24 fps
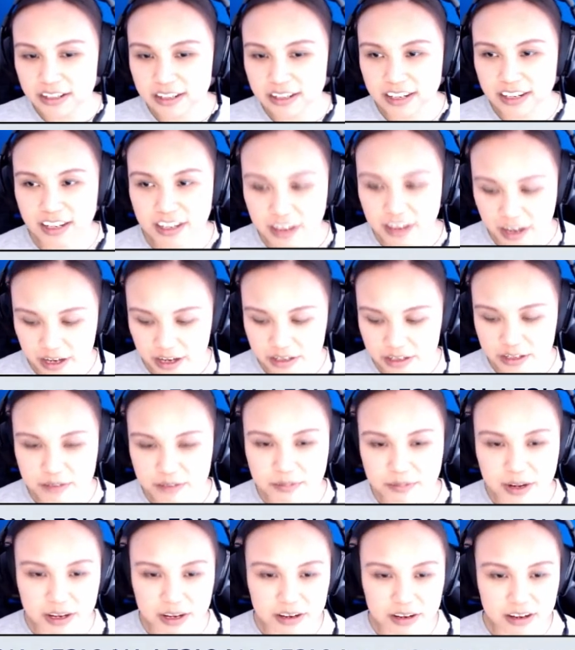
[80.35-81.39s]
Actually,
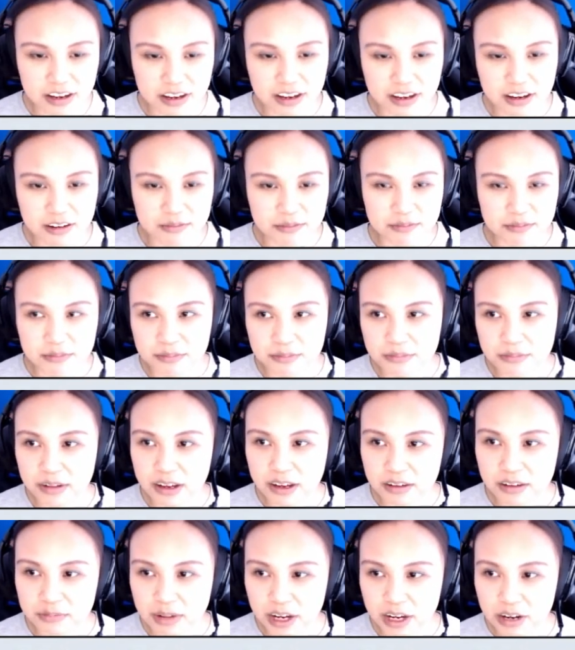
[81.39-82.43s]

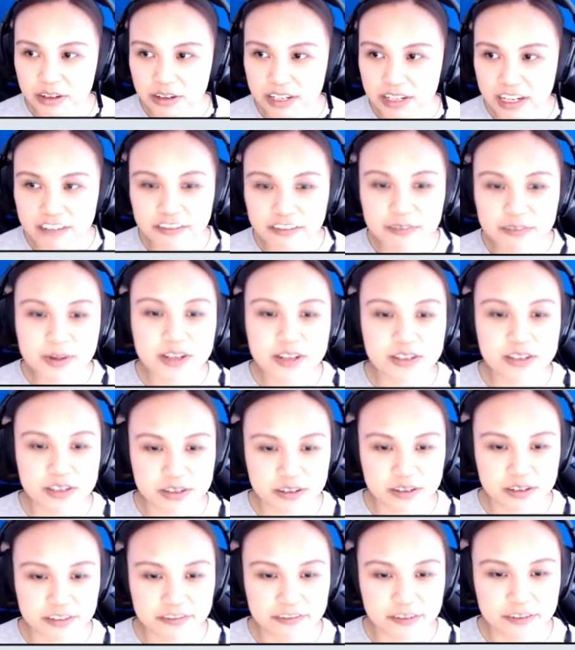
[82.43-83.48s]
my contact information is
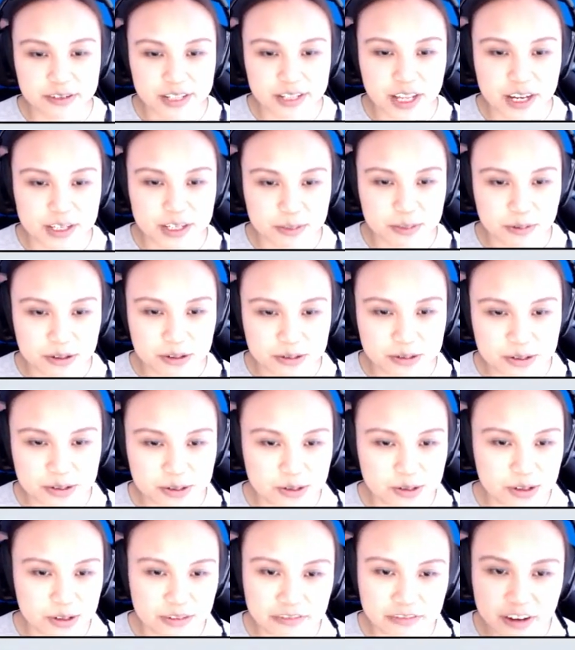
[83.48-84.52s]
on the first line as well. So you
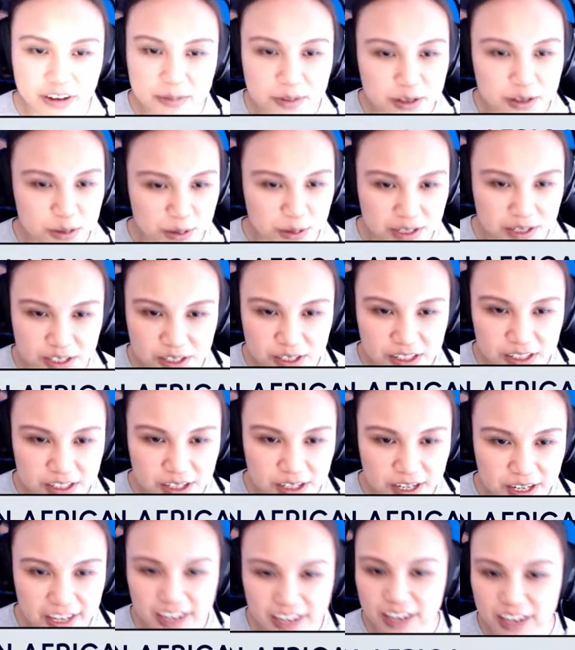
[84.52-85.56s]
can find me on Twitter
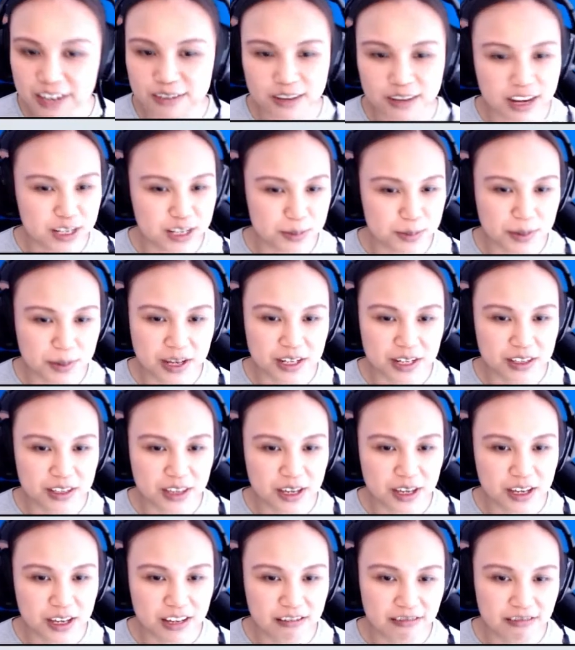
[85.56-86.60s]
and ask me
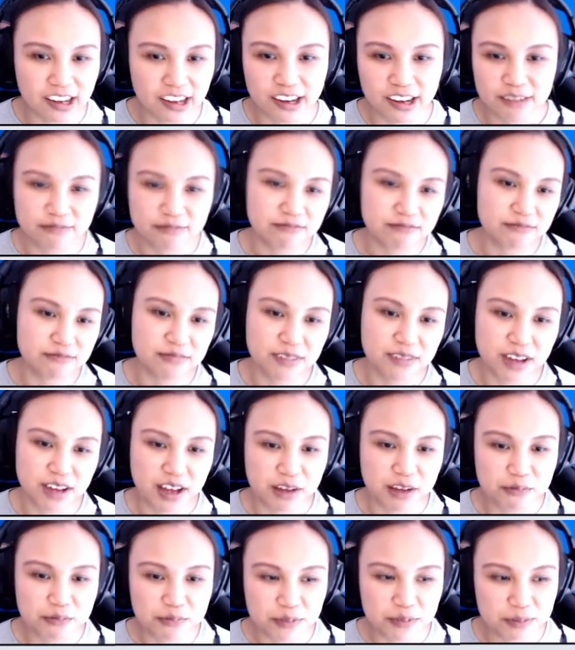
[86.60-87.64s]
anything.
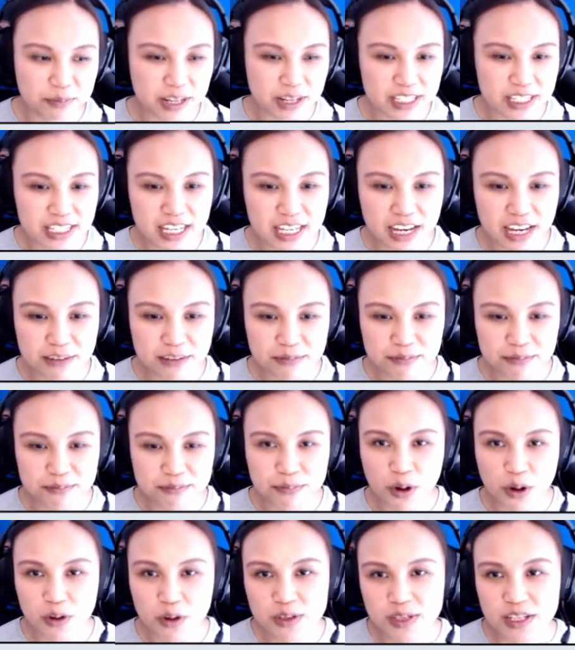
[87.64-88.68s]
My DM
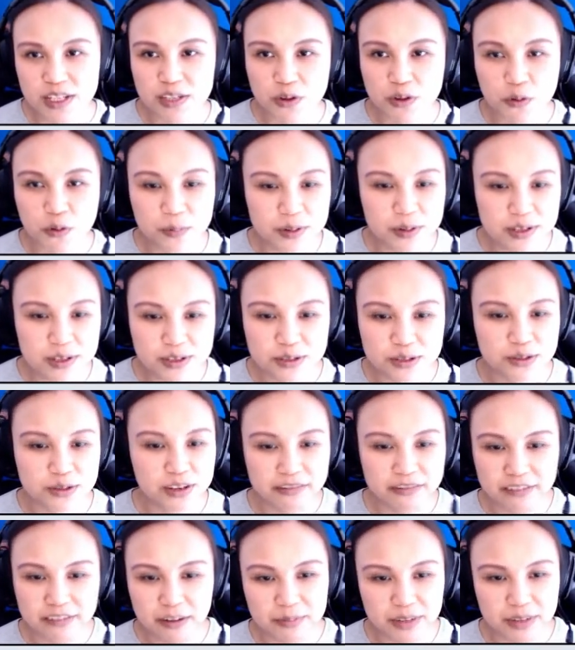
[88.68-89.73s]
box is open, so you can
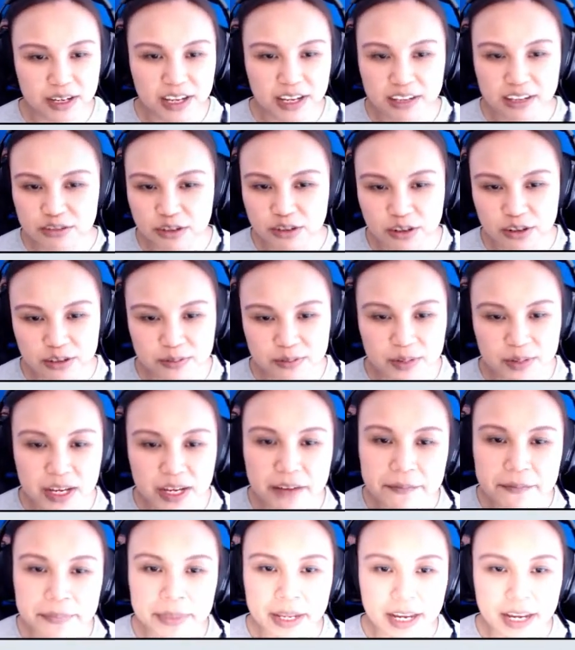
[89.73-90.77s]
find me and talk to me.
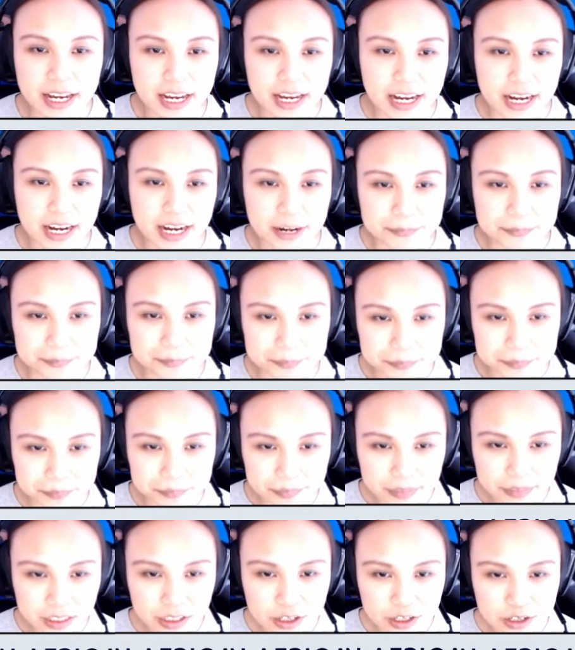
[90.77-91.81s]

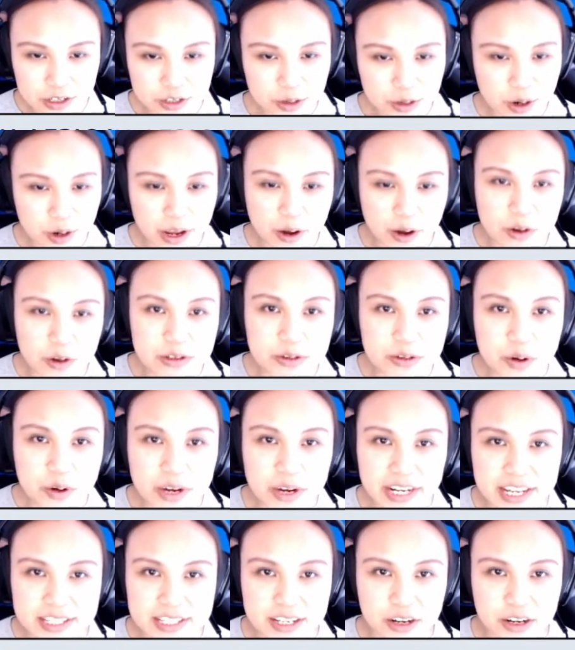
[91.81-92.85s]
So I also
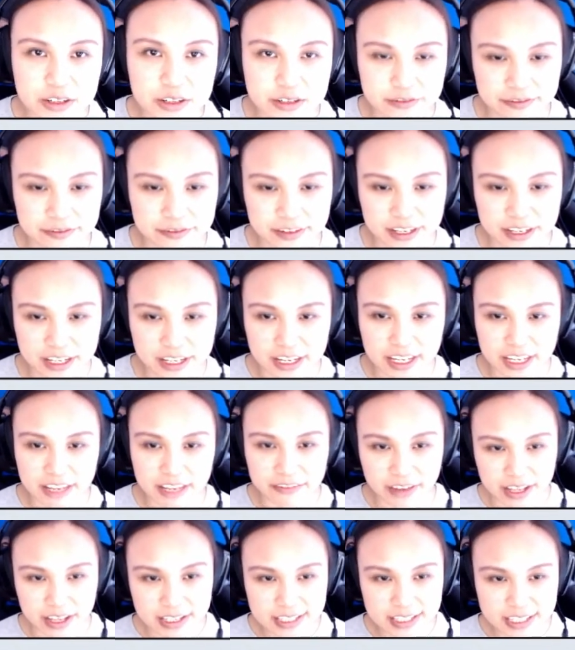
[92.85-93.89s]
organize a lot of
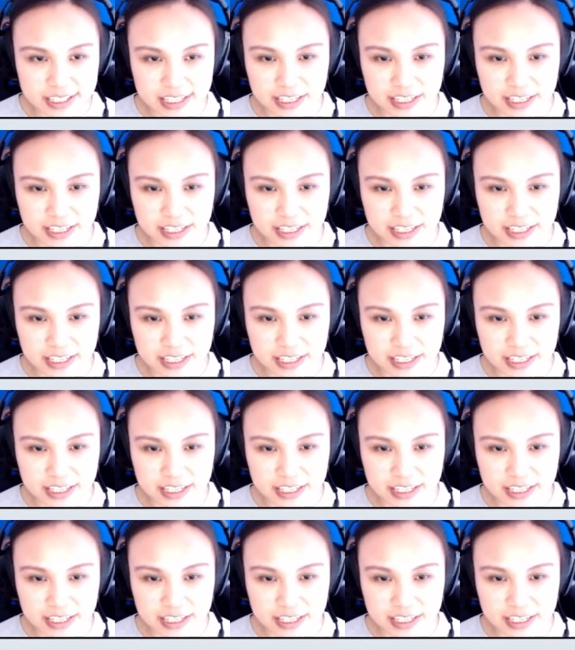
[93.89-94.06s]
events.